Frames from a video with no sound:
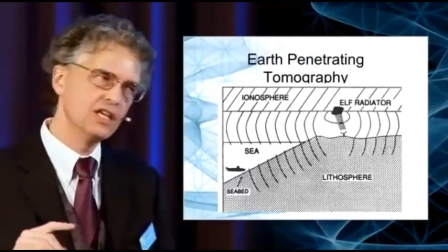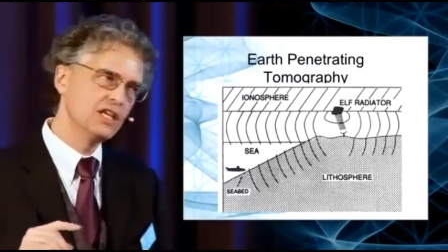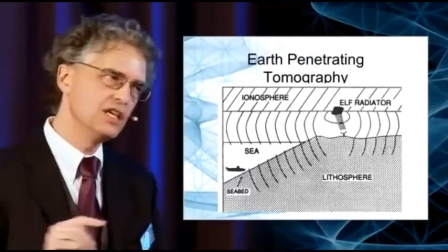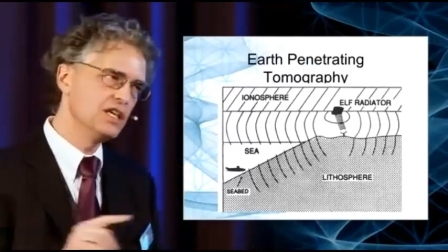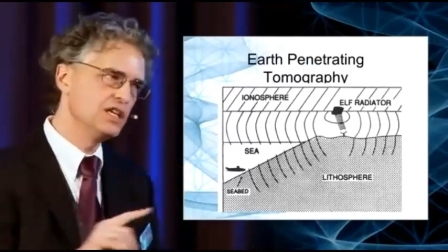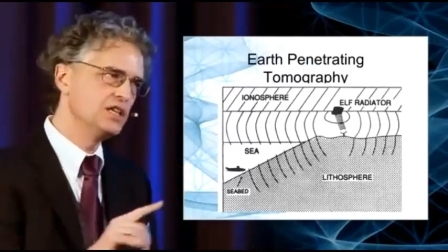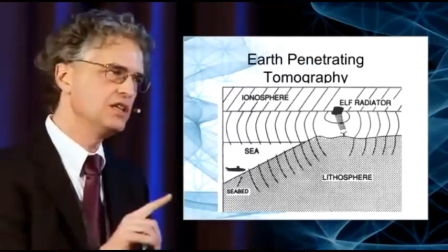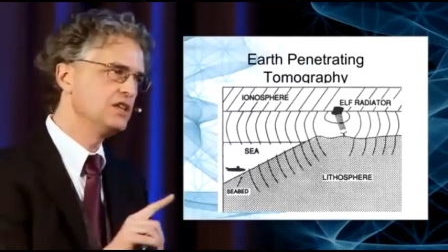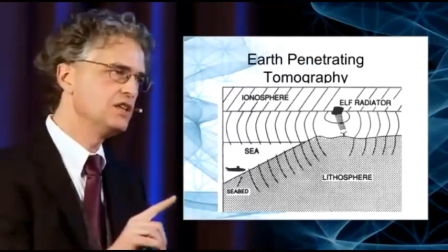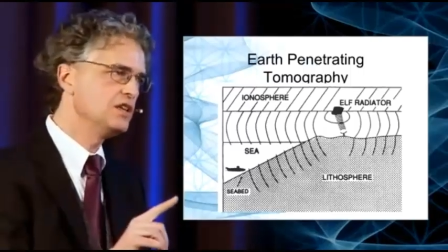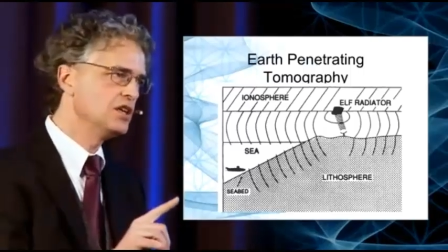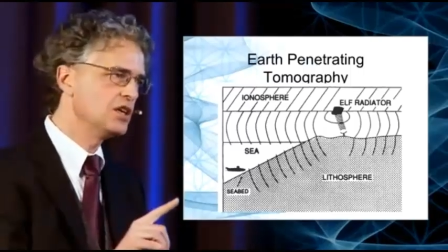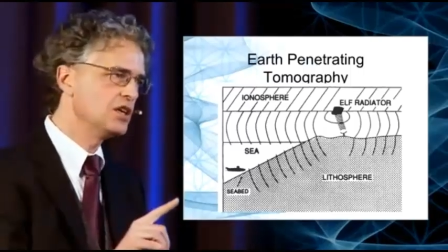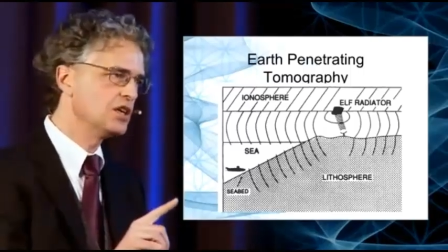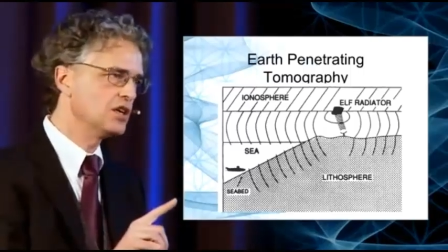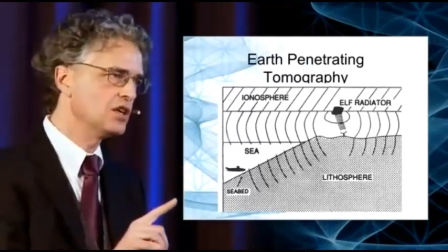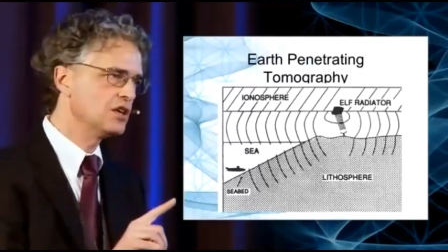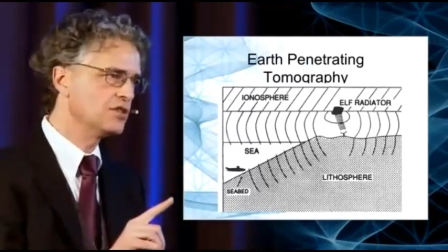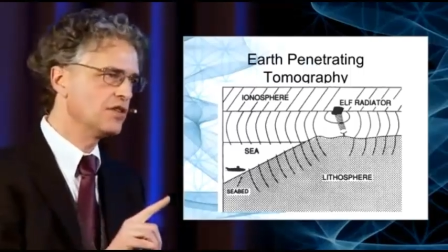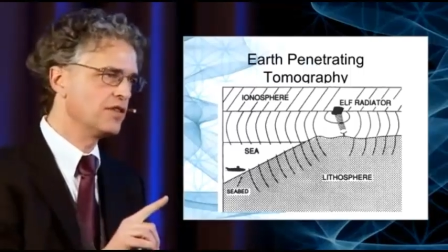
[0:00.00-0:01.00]
into the
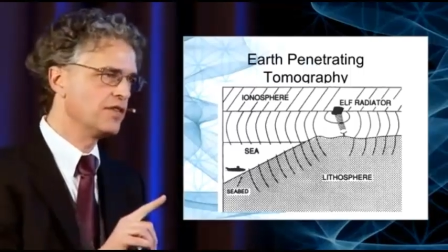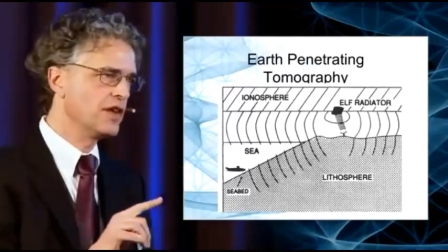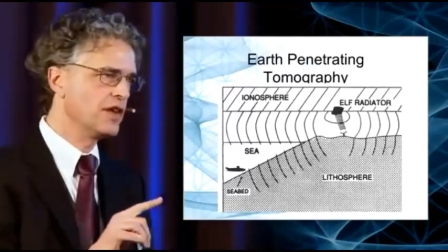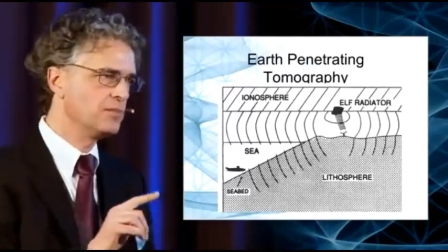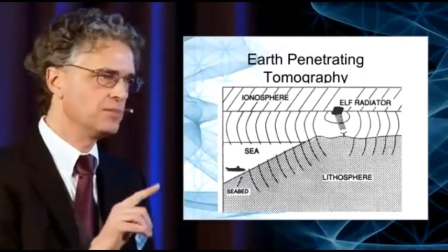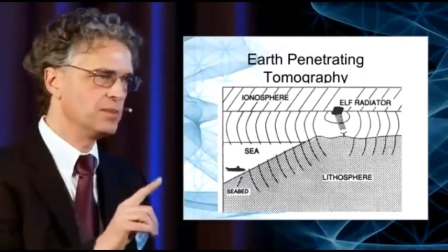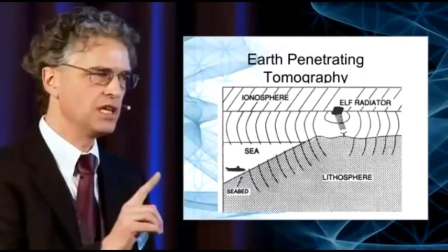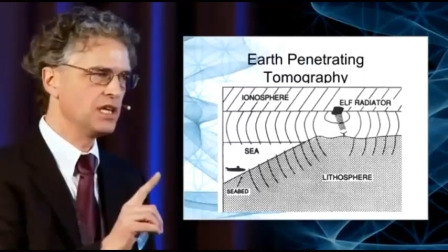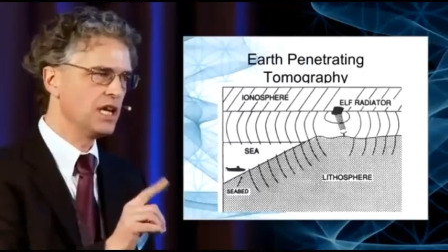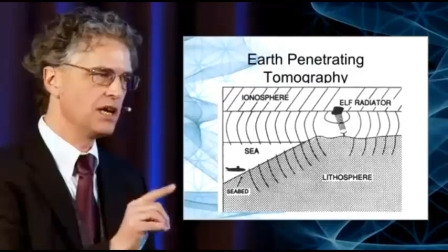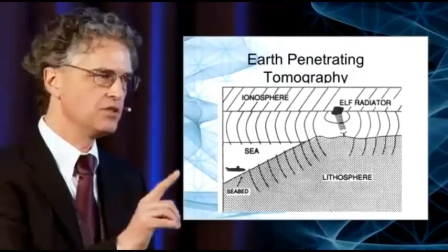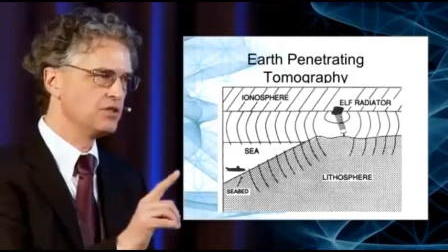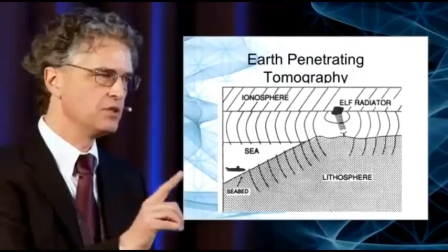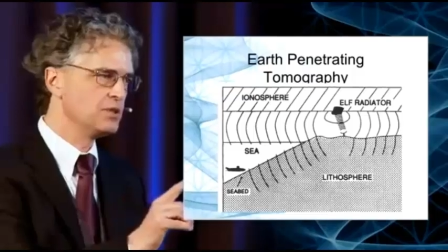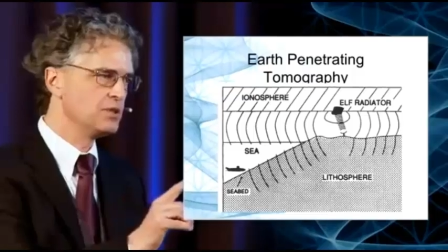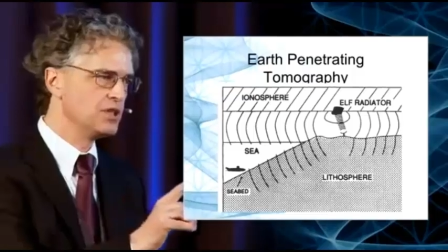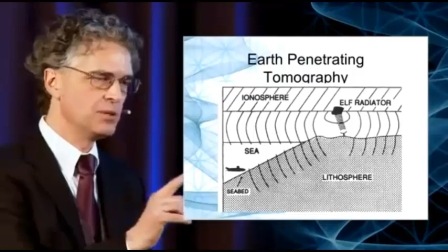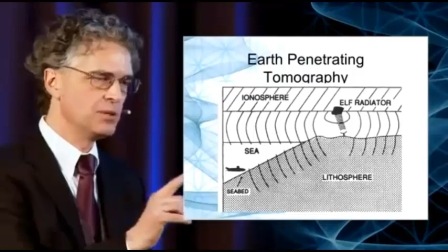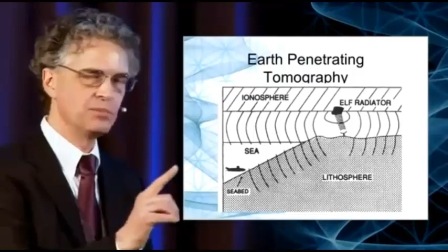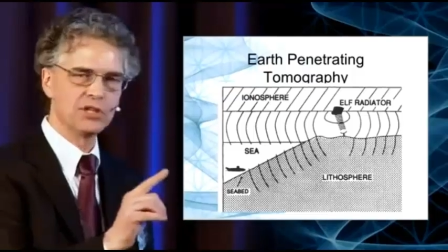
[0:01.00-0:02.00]
Earth, and then being able to
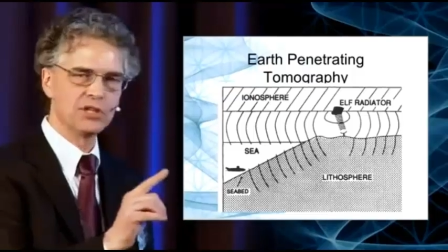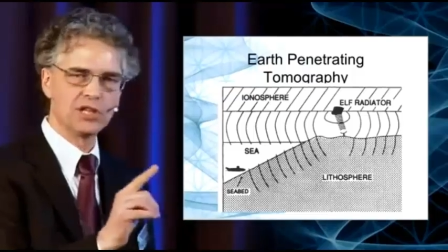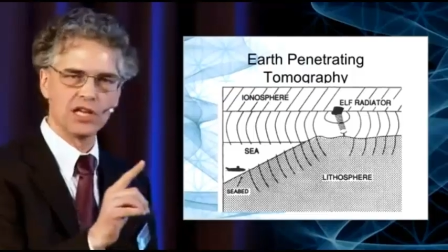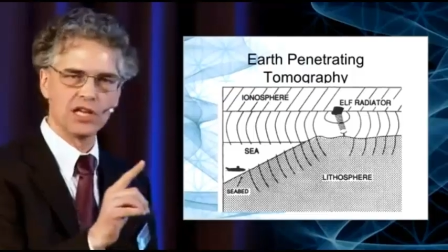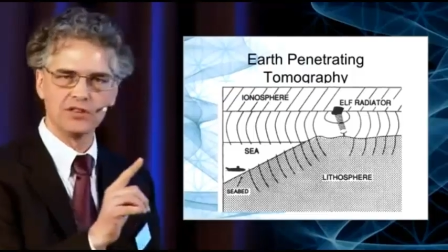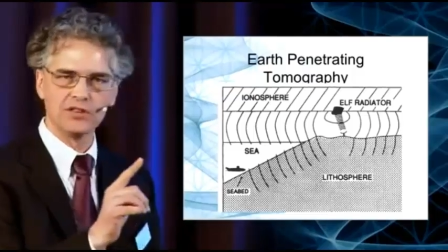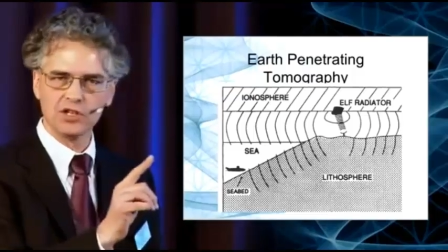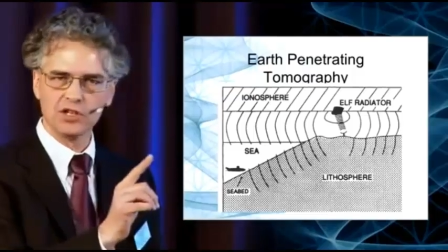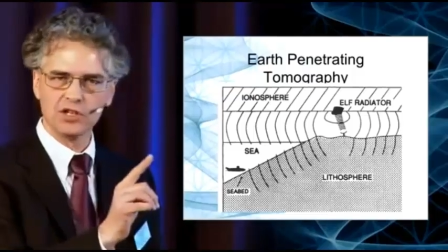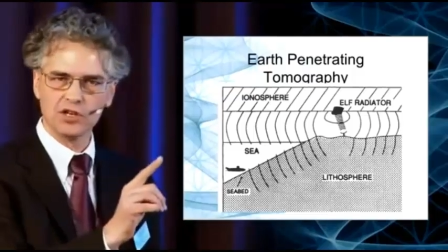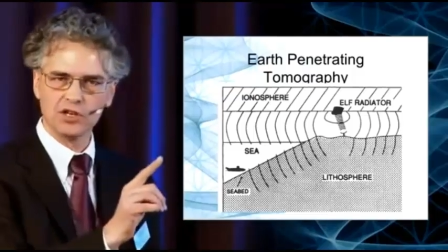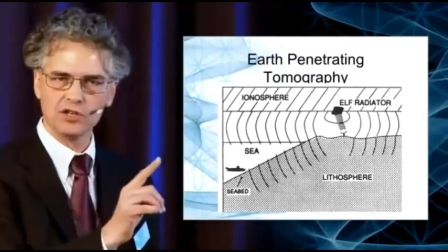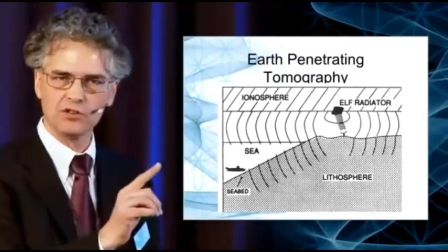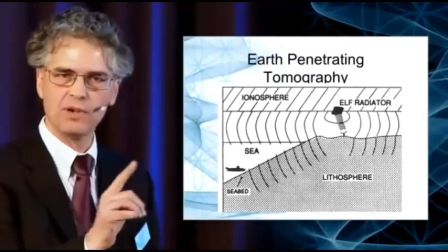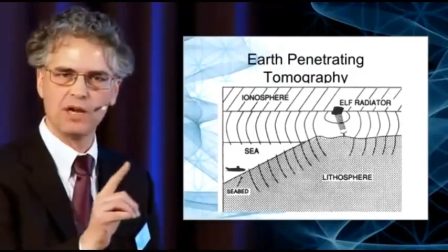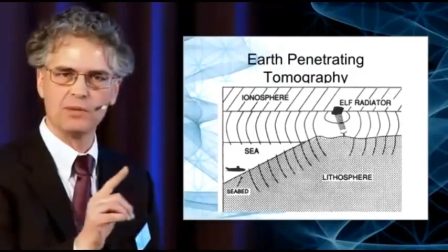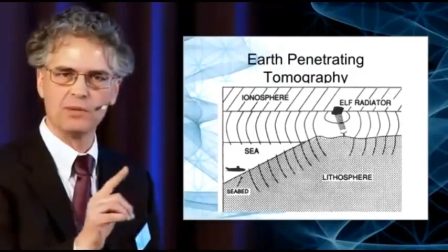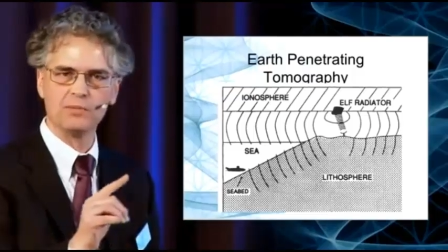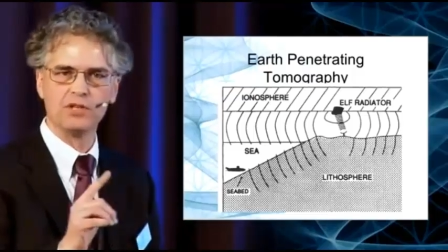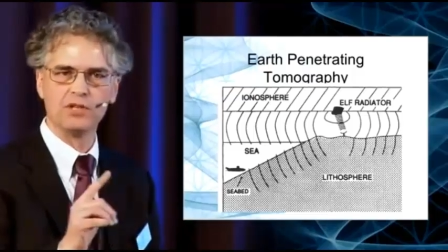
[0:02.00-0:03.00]
manipulate the Earth
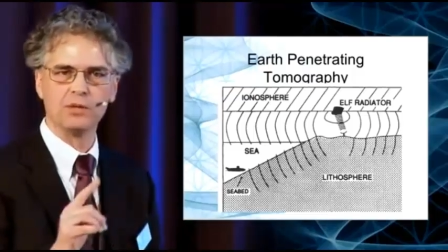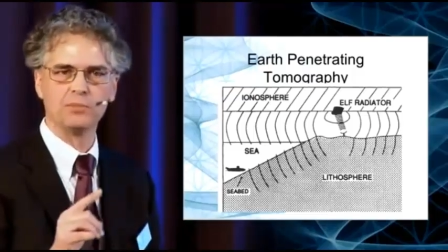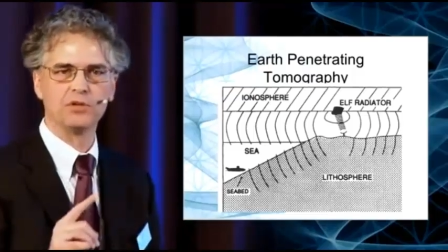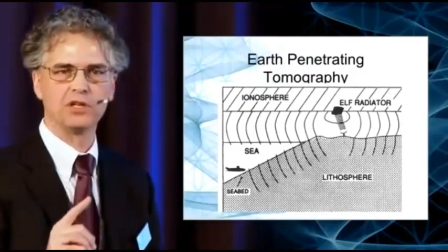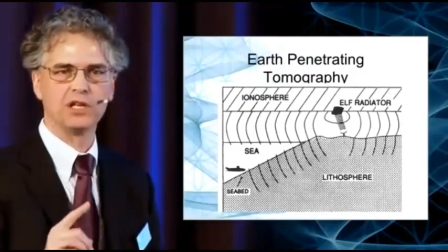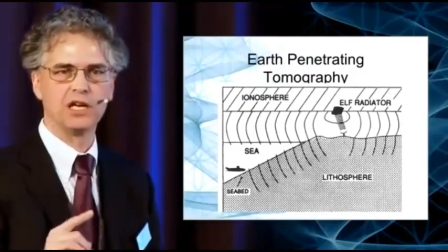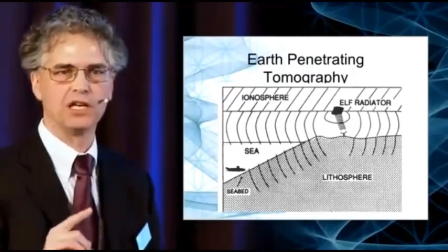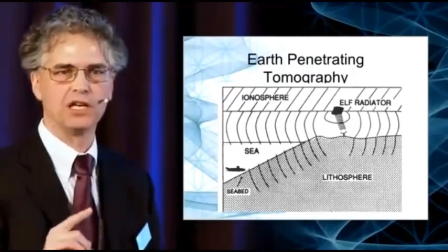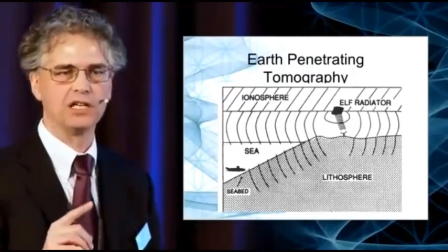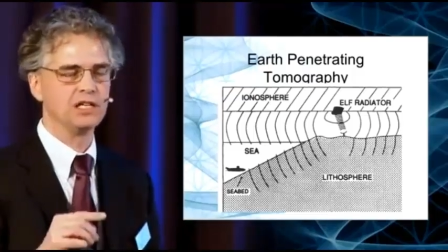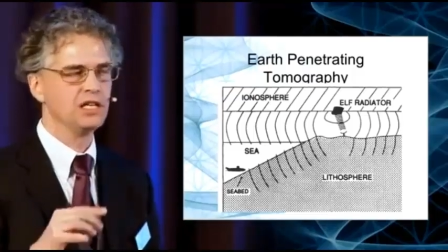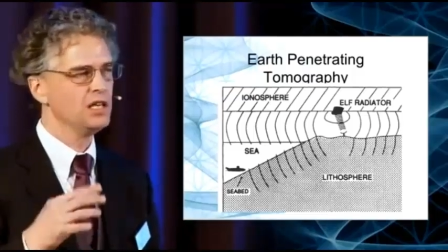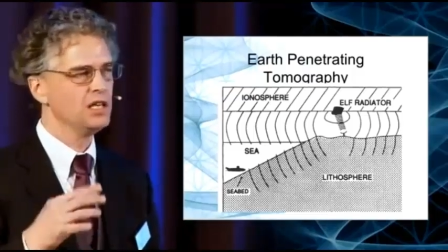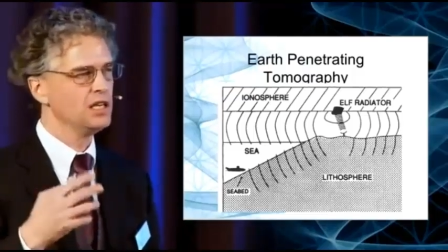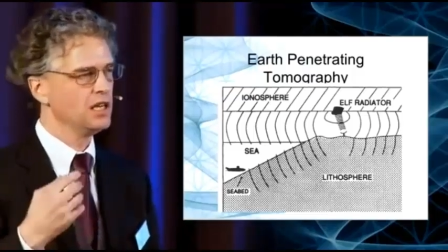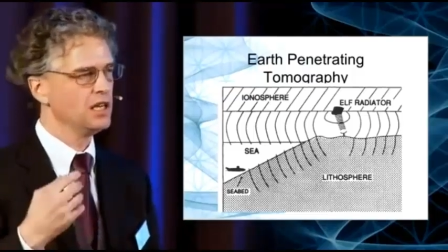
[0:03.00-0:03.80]
by manipulating